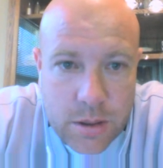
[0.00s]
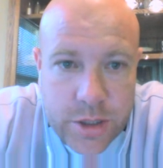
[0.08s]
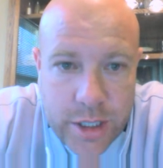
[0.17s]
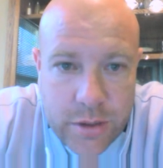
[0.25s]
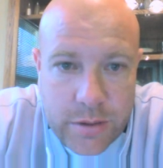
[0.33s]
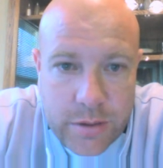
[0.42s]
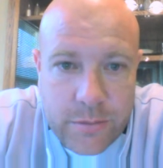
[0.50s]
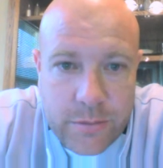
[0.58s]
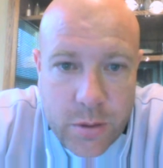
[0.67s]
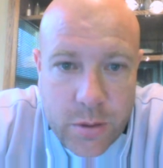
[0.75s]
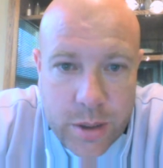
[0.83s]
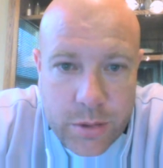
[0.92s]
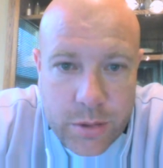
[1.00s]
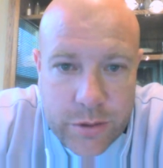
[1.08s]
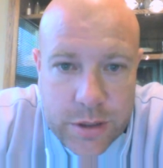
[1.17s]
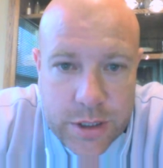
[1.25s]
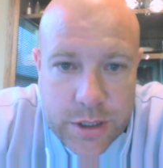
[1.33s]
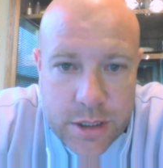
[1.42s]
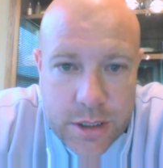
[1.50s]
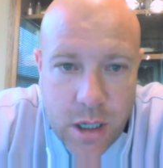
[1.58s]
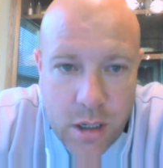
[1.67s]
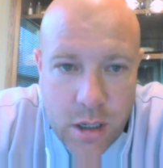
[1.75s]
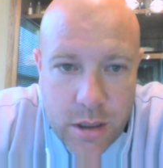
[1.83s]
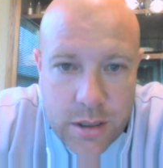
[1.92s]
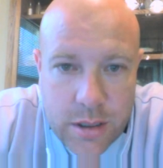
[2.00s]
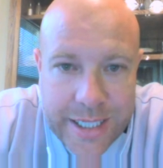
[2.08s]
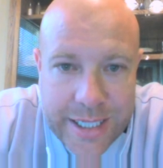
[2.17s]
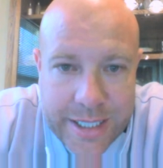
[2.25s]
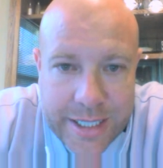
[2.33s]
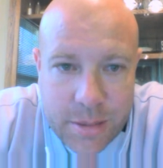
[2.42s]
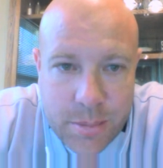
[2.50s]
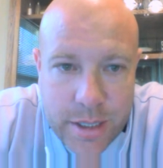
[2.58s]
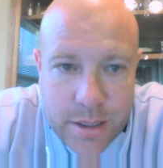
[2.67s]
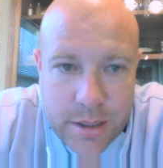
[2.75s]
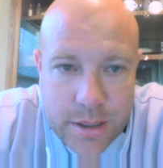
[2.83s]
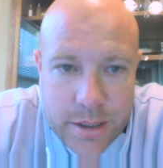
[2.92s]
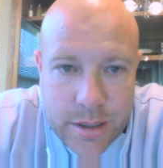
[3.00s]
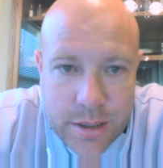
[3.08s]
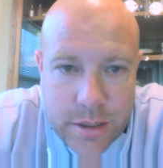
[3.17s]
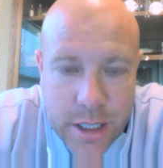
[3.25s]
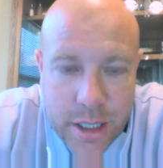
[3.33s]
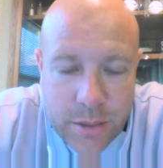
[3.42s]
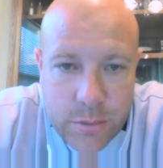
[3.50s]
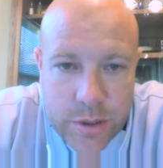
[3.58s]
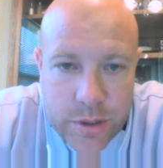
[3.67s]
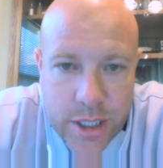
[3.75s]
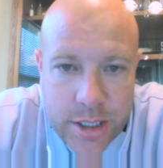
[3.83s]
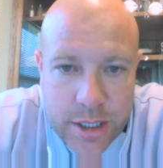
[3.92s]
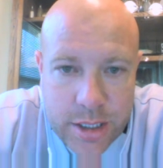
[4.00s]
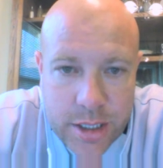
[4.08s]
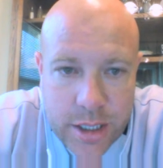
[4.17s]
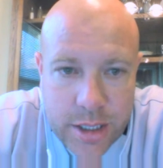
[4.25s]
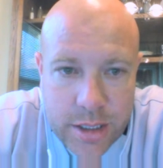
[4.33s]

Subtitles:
gender and voting preferences are independent, and we're rejecting